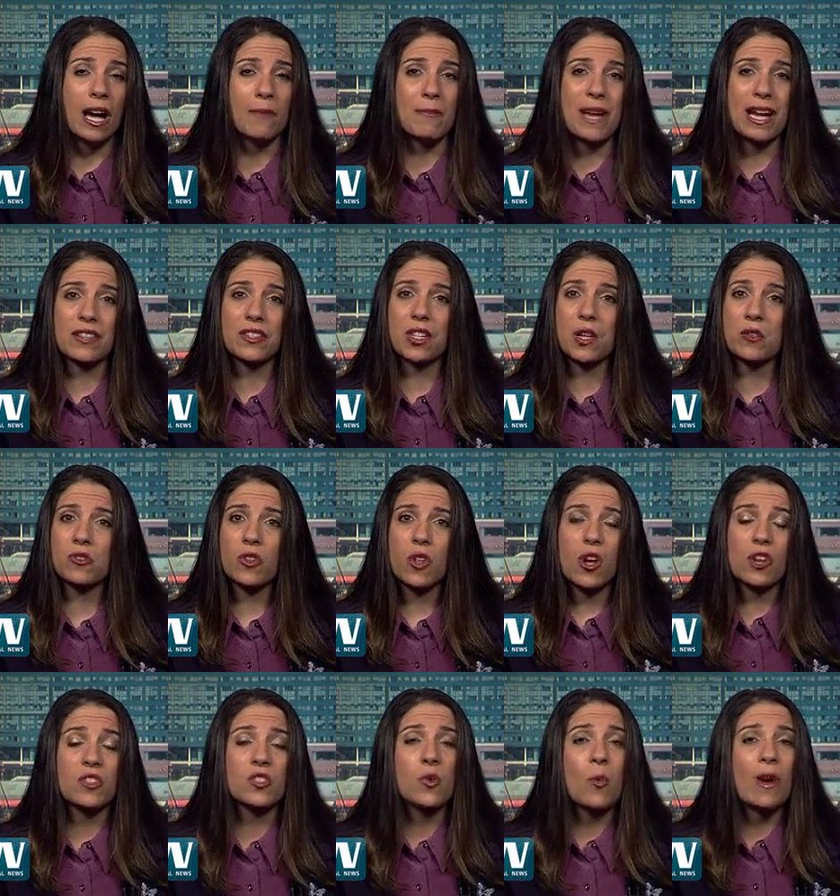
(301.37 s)
Masco's
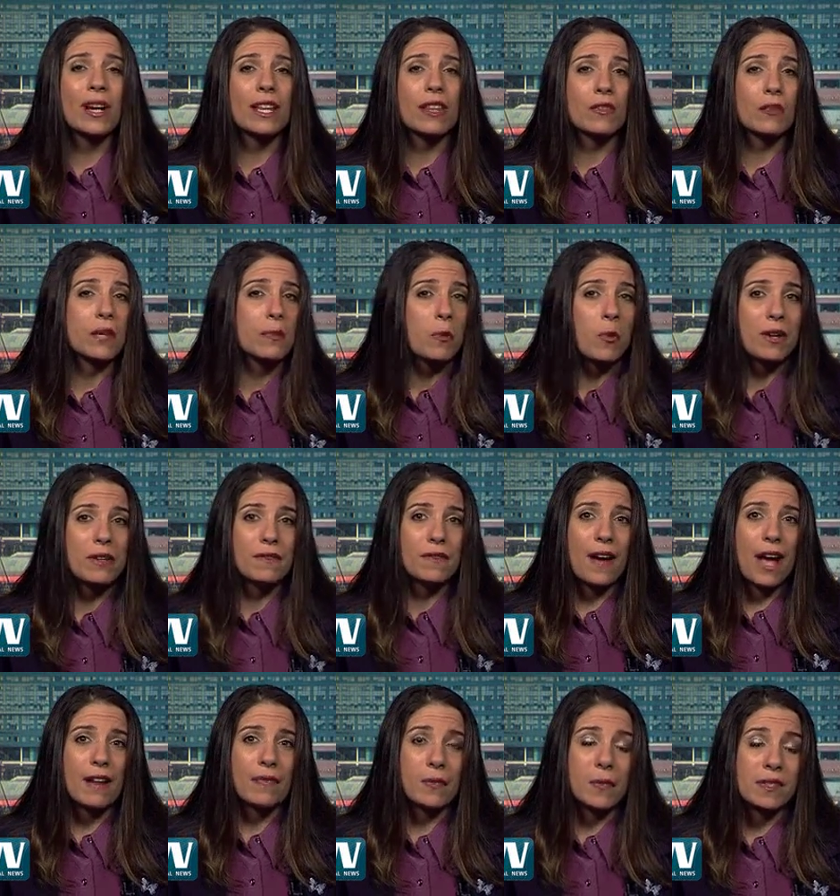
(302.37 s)
lost
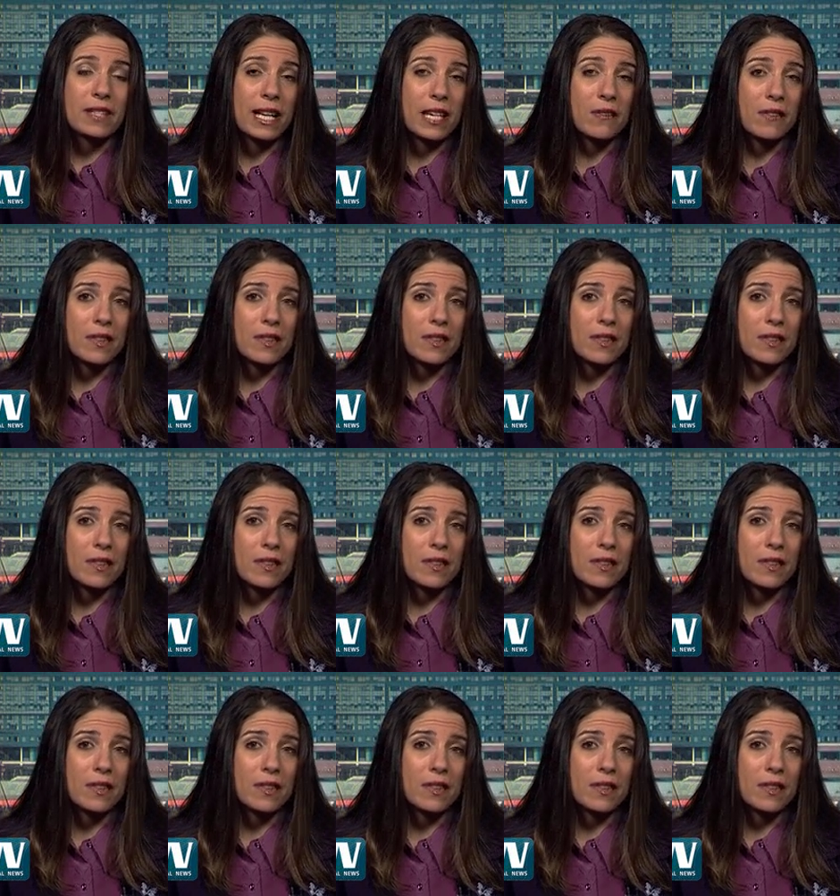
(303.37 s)
23.5%